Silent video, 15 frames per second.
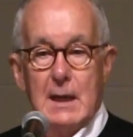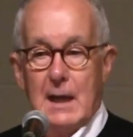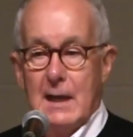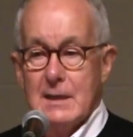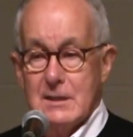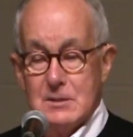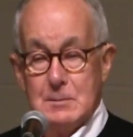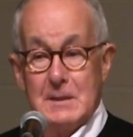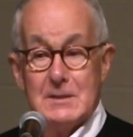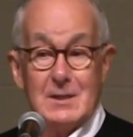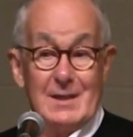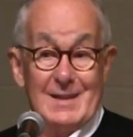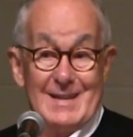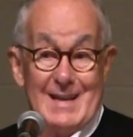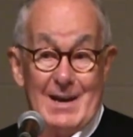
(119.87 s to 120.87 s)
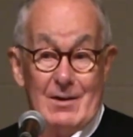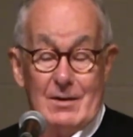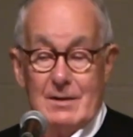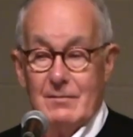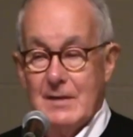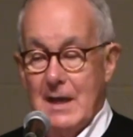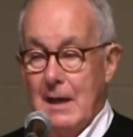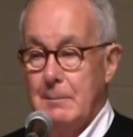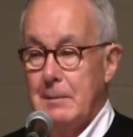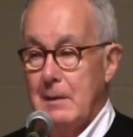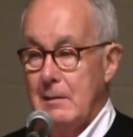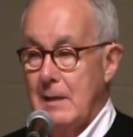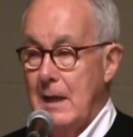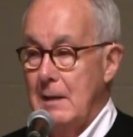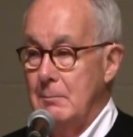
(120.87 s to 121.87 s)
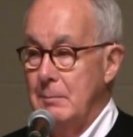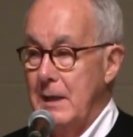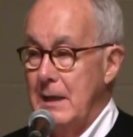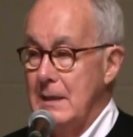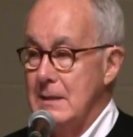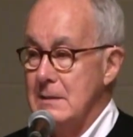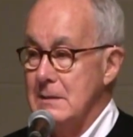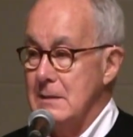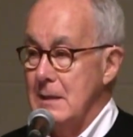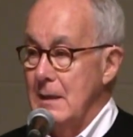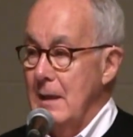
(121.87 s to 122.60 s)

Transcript: and especially in the area of capital campaigns.